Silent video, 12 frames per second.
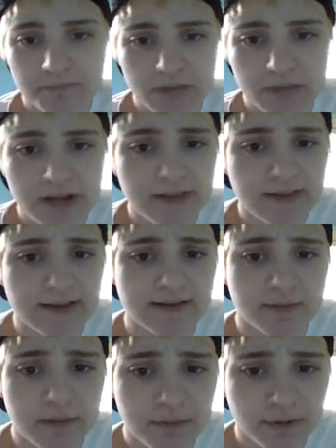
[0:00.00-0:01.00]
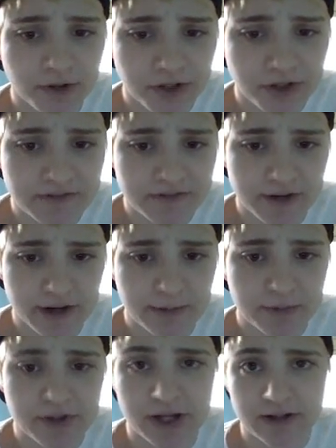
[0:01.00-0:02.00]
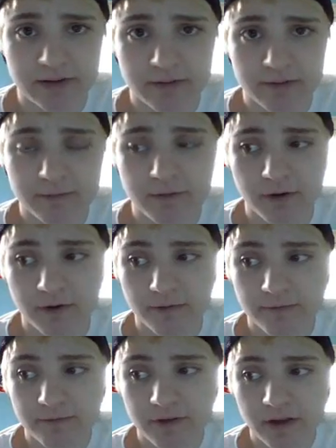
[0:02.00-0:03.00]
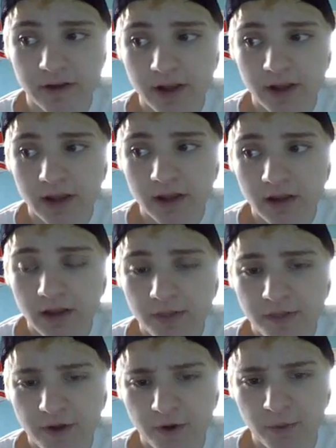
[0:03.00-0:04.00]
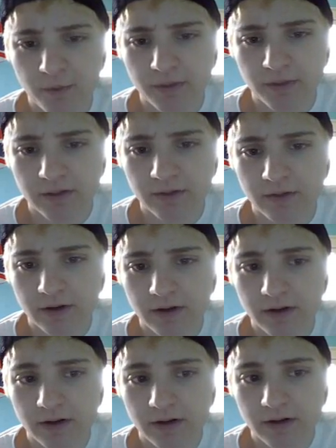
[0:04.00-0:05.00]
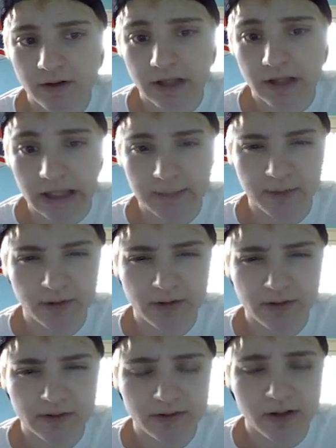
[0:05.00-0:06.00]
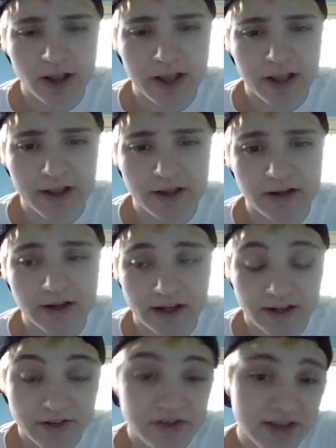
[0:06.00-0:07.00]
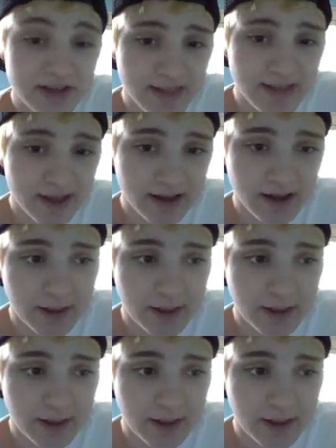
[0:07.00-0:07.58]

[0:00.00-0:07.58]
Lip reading: I think that some people are just very protective of their own label, and I understand that.